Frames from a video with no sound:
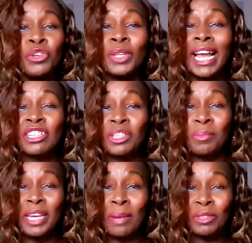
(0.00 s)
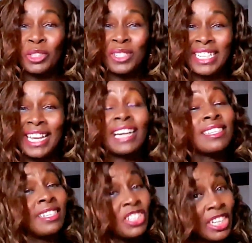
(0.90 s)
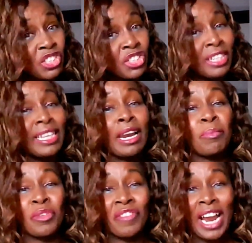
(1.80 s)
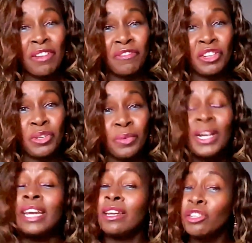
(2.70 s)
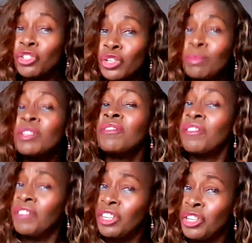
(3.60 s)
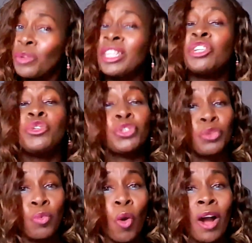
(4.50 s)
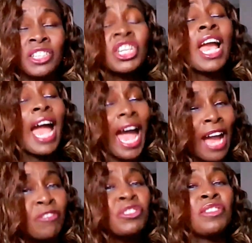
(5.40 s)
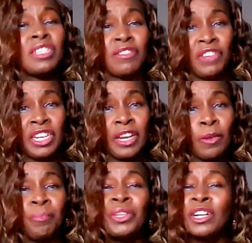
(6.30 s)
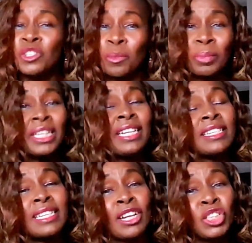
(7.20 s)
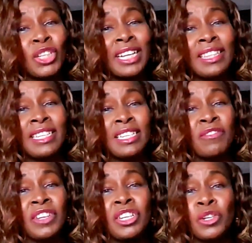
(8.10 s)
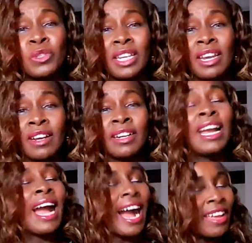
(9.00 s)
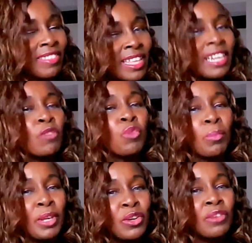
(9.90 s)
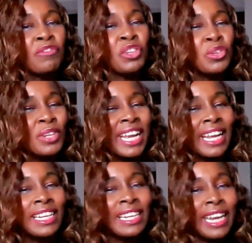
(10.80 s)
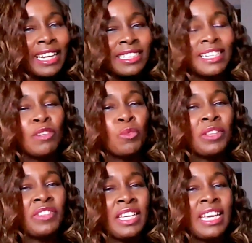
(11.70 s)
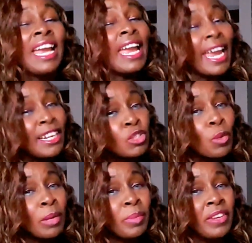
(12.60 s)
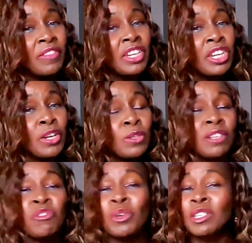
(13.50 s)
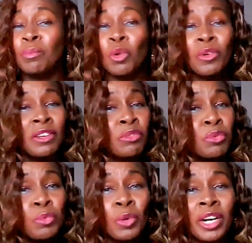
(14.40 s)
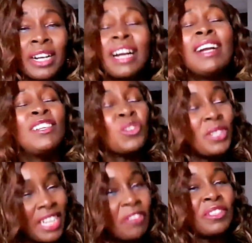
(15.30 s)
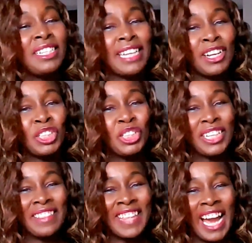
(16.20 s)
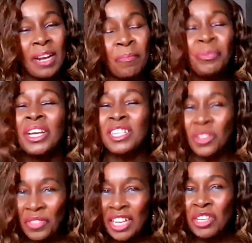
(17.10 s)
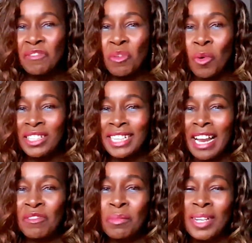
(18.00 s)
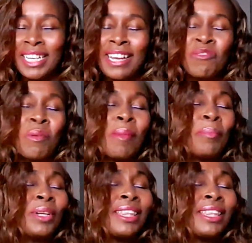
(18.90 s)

you'll actually be able to see a suggestion that I provide for you in terms of a video that you should watch after this video. So please take a look at these videos here. I think it will be good for you to get connected with the H1B videos if you're exploring through work. So definitely take a look at that. So thank you for watching, everybody. And remember,